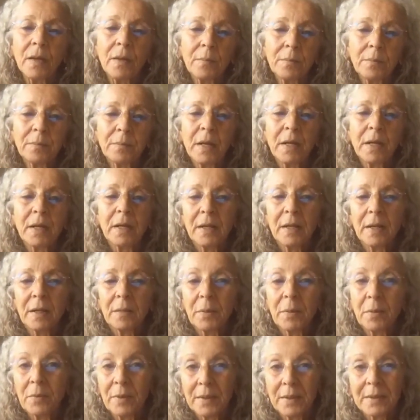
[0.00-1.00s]

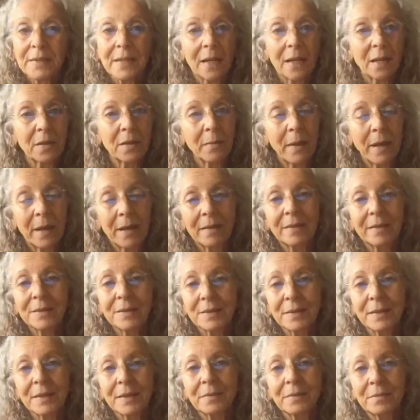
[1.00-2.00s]
But when it's out of balance,
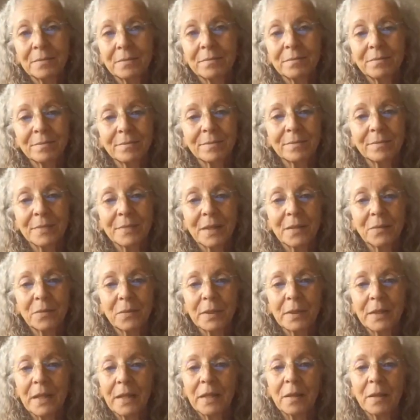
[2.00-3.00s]
then we
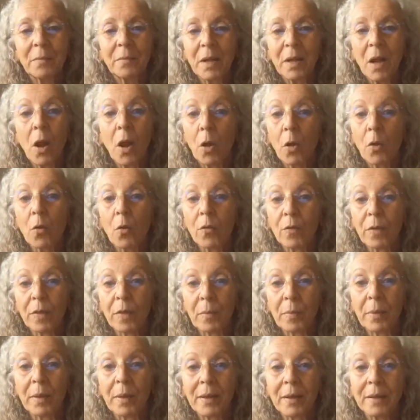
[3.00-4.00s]
tend to be all over the
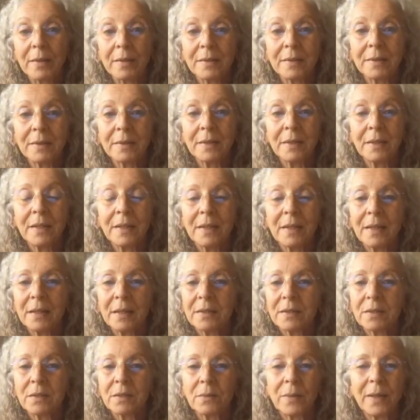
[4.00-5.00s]
place.
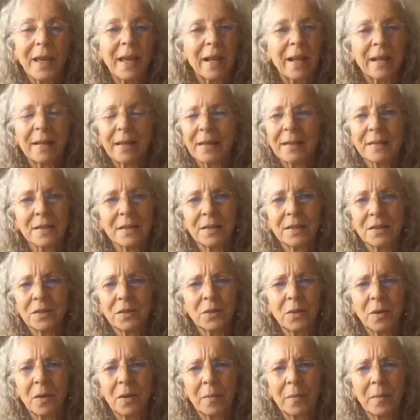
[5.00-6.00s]
And so we can't listen
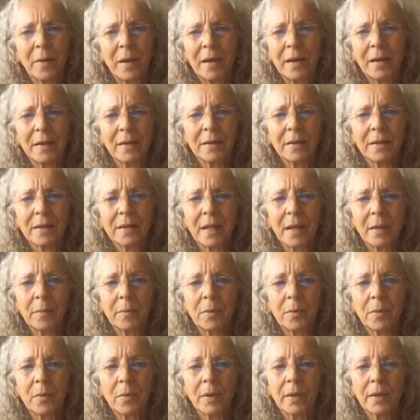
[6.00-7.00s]
to our mind at that
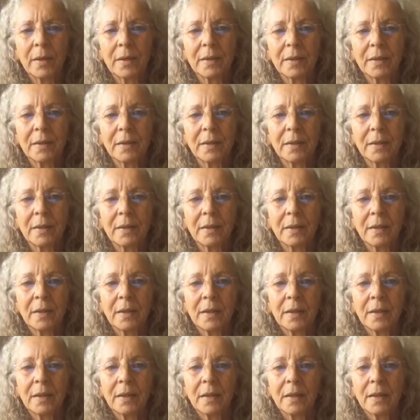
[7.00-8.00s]
point.
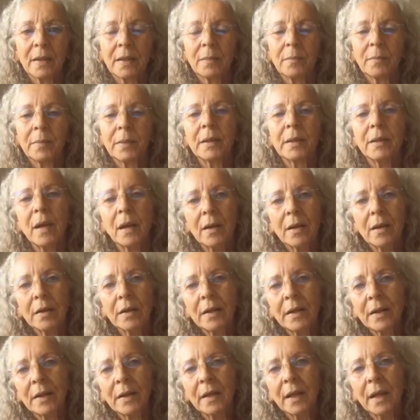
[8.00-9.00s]
But
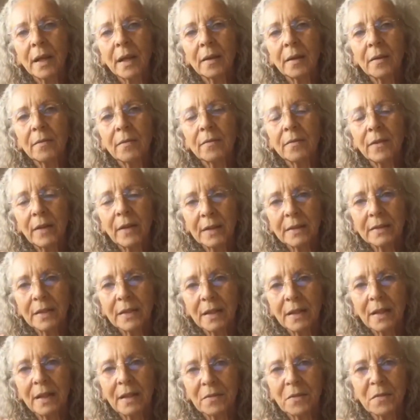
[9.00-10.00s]
Agni and Vata
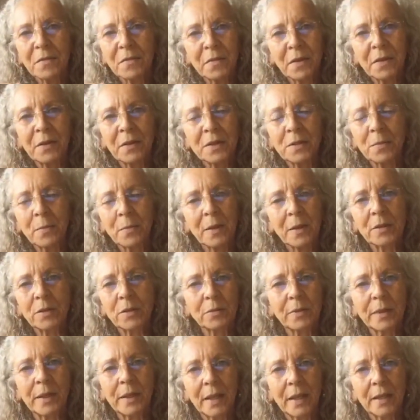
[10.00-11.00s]
have a very special
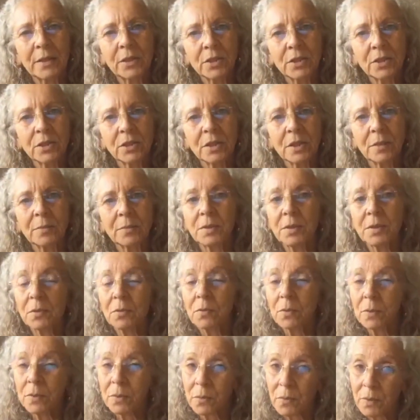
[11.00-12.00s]
relationship. So
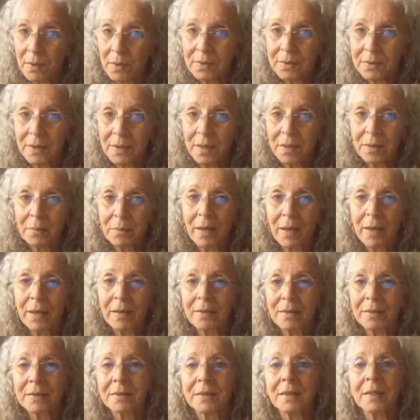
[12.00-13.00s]
when one is out of
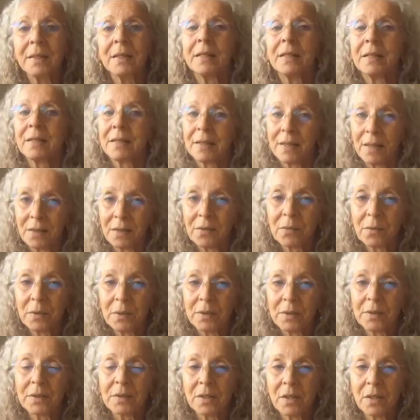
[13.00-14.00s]
balance, the other one
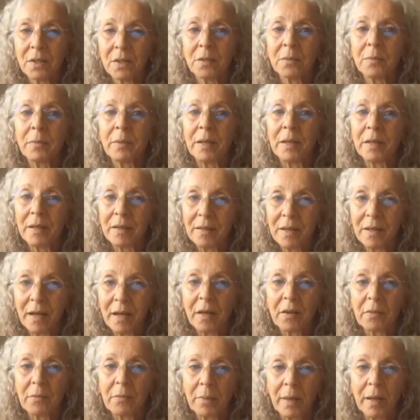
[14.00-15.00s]
is going to be
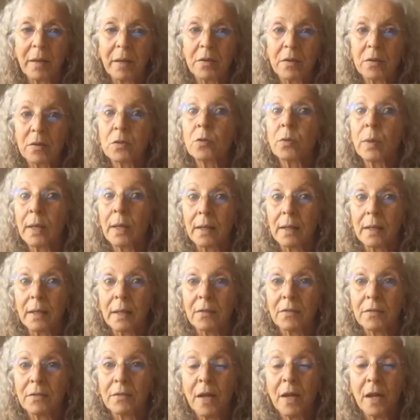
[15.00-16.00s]
out of balance quickly,
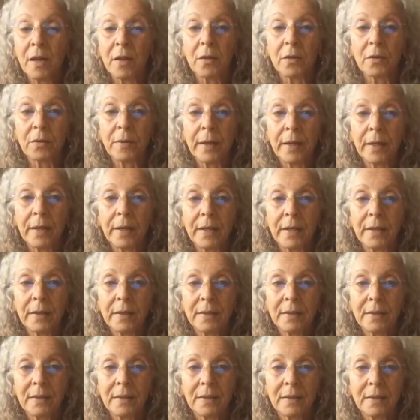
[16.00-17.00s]
if not already.
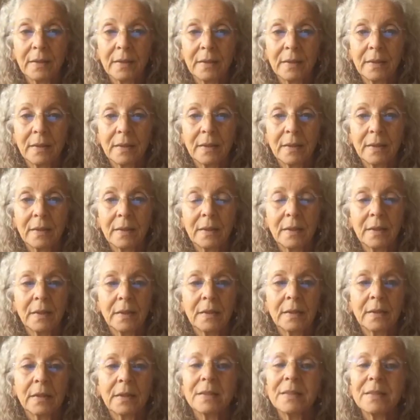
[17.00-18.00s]

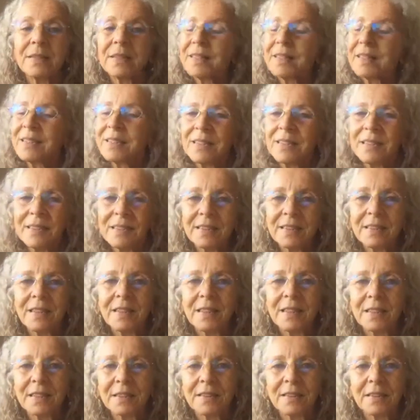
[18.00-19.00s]
Consistency,
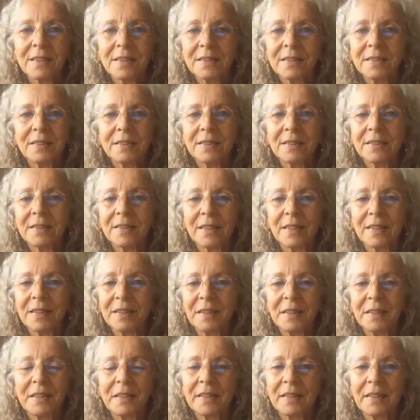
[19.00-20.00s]
consistency.
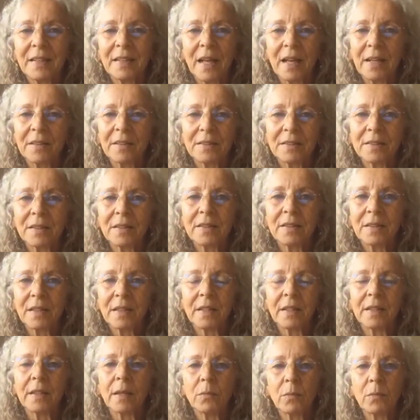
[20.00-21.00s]
That is the
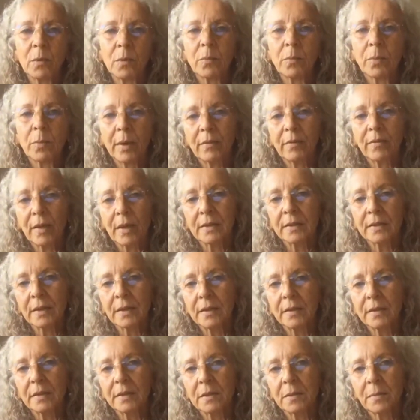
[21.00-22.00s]
thing that will bring Vata
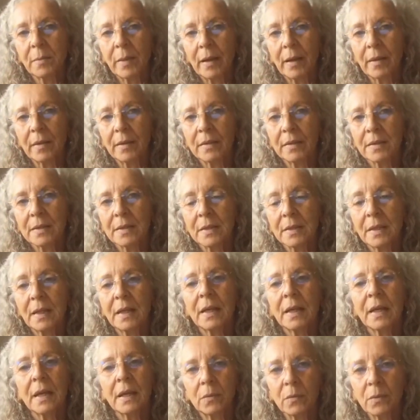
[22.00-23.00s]
into balance
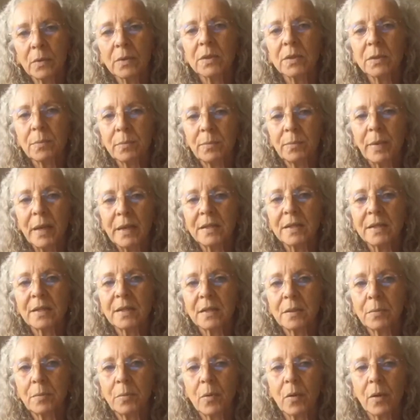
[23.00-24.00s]
and will best
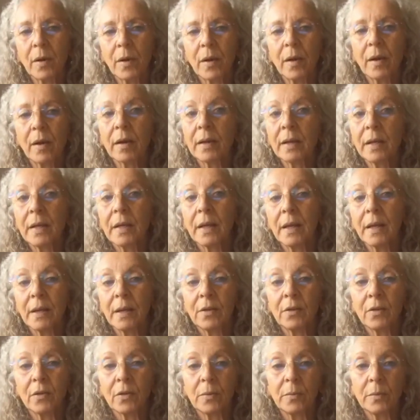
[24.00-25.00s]
support Agni and
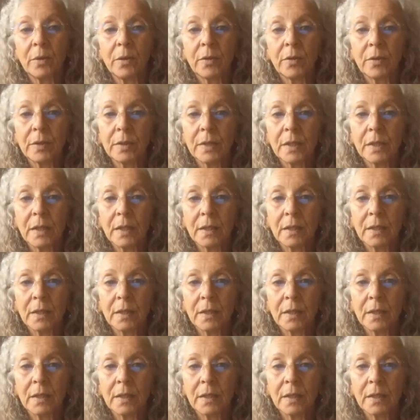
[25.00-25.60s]
your immunity.